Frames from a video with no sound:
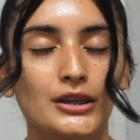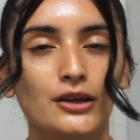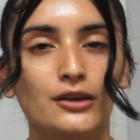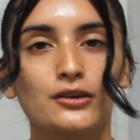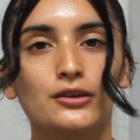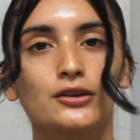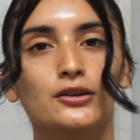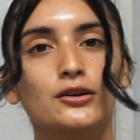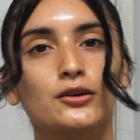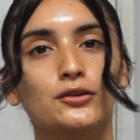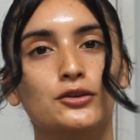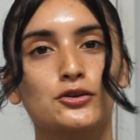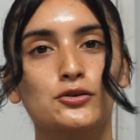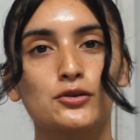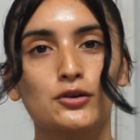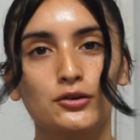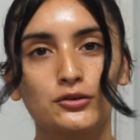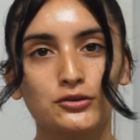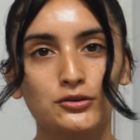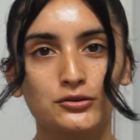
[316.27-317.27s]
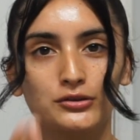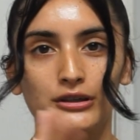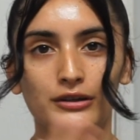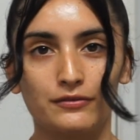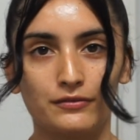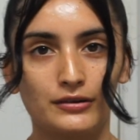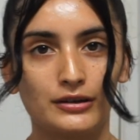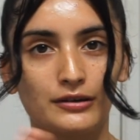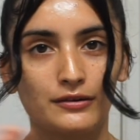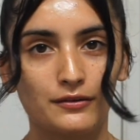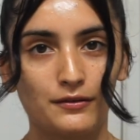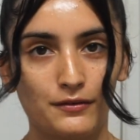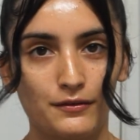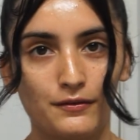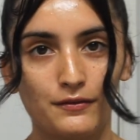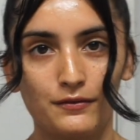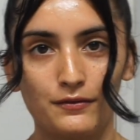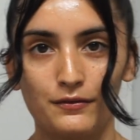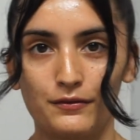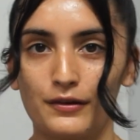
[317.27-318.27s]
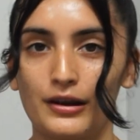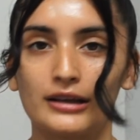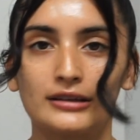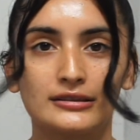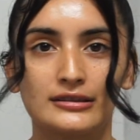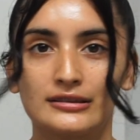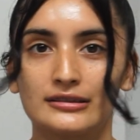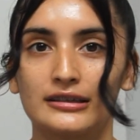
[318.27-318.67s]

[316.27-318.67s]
you go through different phases